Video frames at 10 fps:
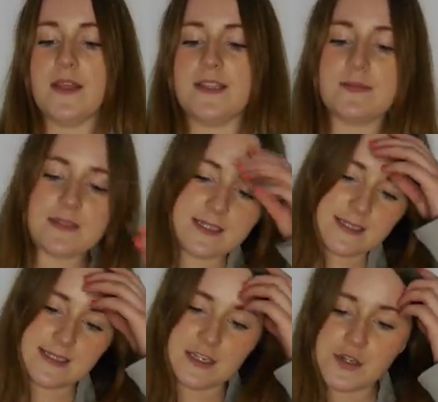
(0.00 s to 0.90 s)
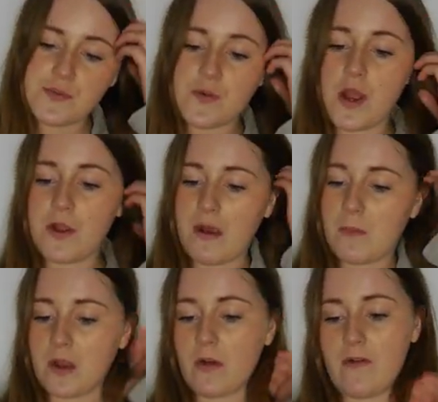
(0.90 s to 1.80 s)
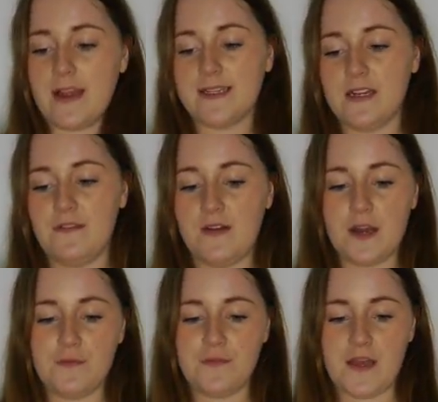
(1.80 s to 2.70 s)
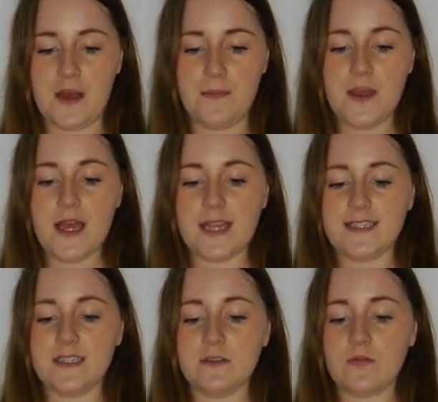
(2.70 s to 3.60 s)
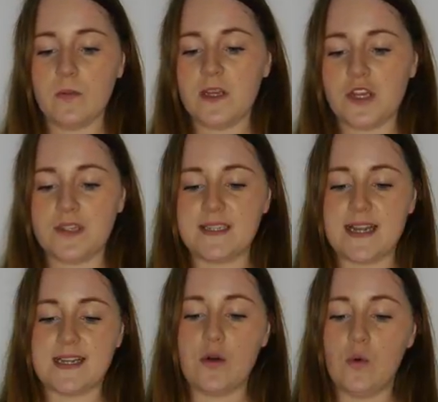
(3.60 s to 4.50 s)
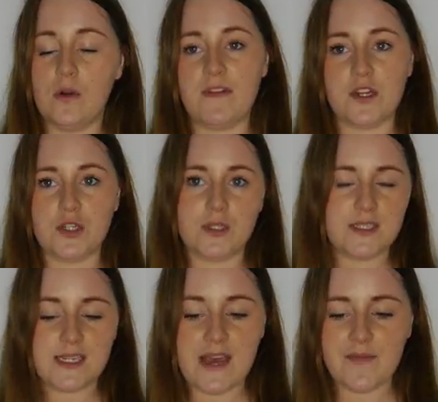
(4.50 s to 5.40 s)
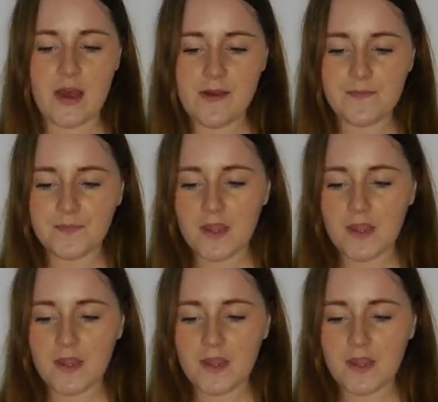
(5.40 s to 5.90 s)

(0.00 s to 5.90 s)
This was an essential program when creating our final film, as this is what we used to edit all of our shots together.